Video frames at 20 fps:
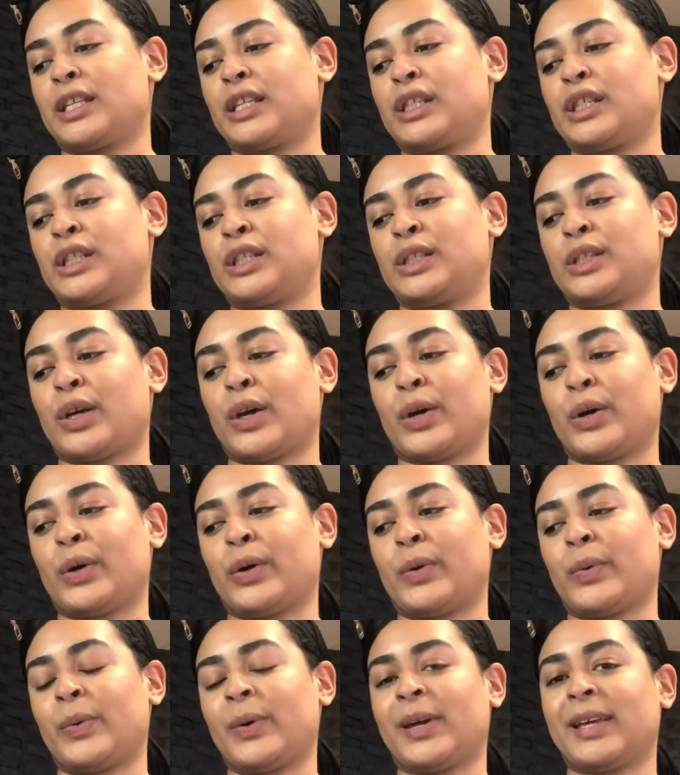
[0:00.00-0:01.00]

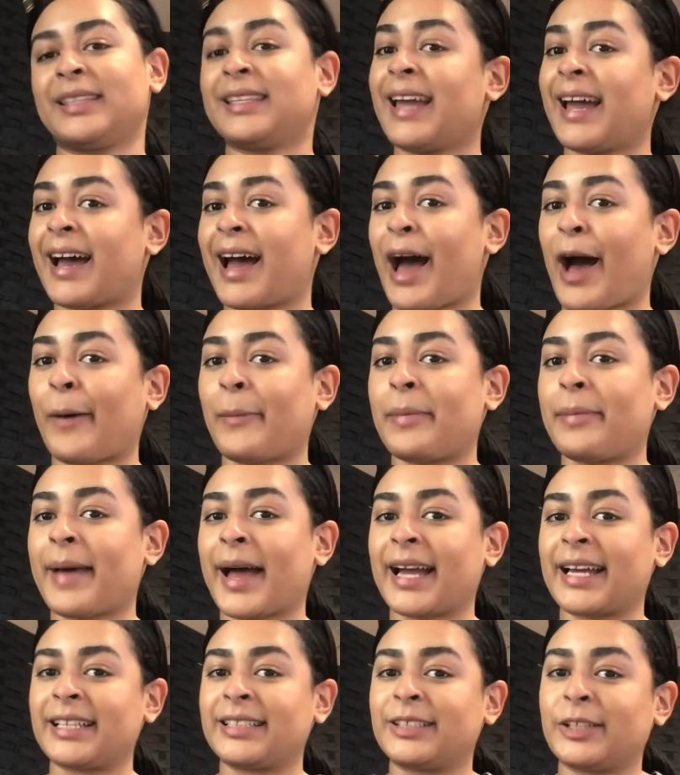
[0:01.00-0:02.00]
So yeah, I'll be
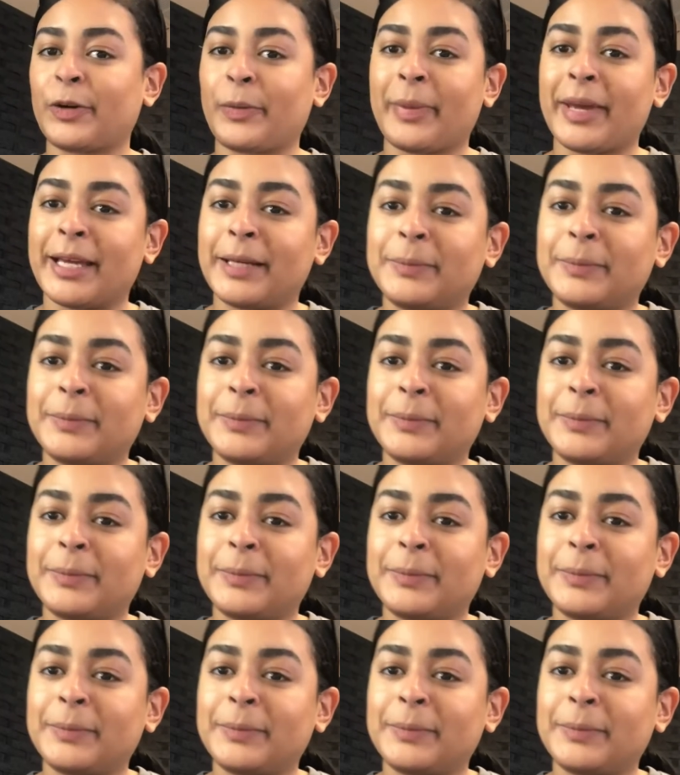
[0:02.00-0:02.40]
back in a little bit.